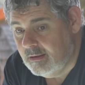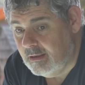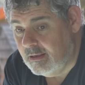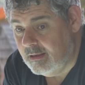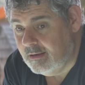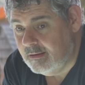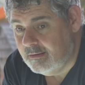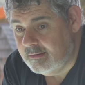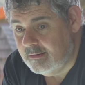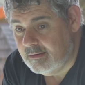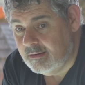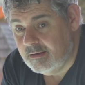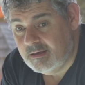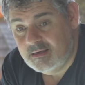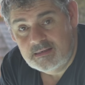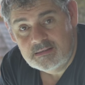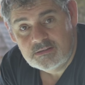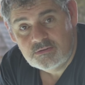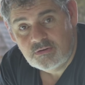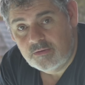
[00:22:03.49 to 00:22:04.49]
And
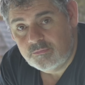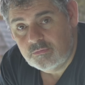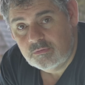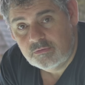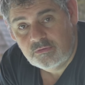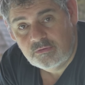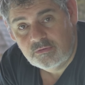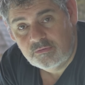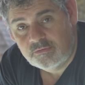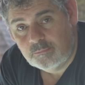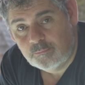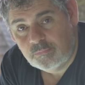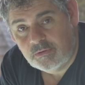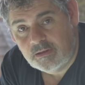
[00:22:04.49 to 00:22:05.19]
he's traveled to some